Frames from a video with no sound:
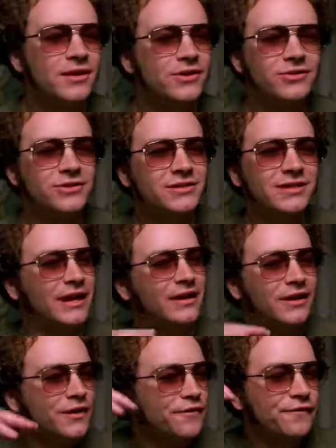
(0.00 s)
You're just like
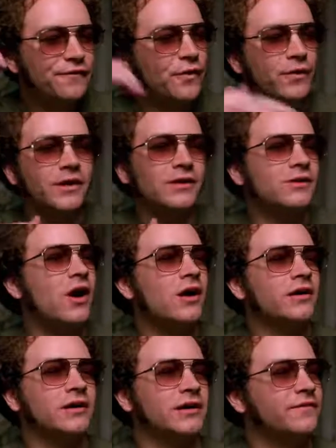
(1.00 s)
floating
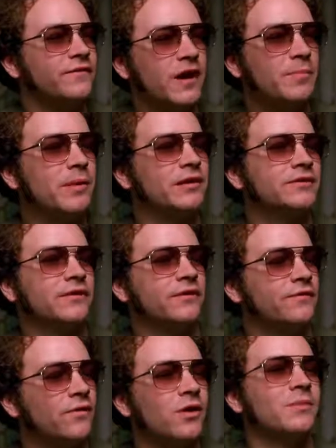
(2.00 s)
along on a conveyor belt of
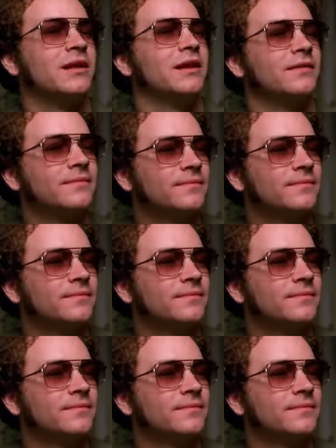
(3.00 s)
conformity.